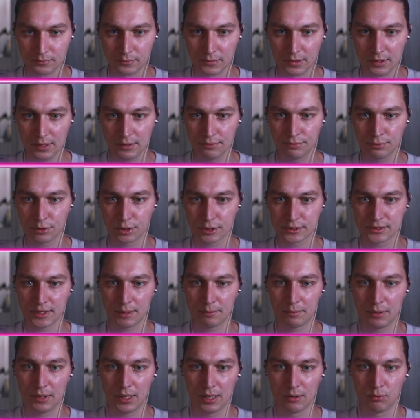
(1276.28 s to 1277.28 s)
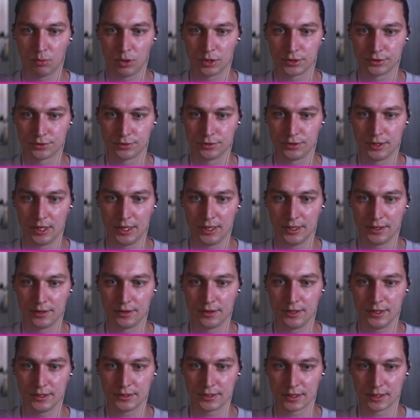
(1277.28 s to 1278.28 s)
if, for example, I want to
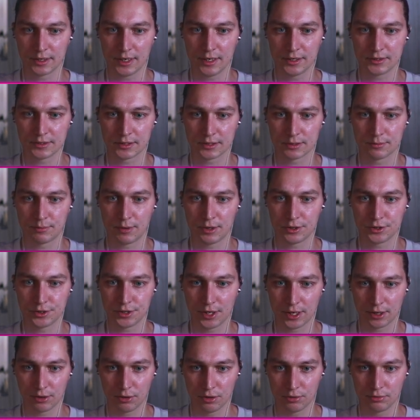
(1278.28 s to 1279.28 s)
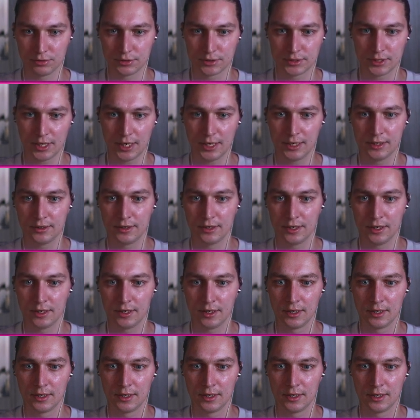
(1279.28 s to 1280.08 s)
delete this S expression, I go inside,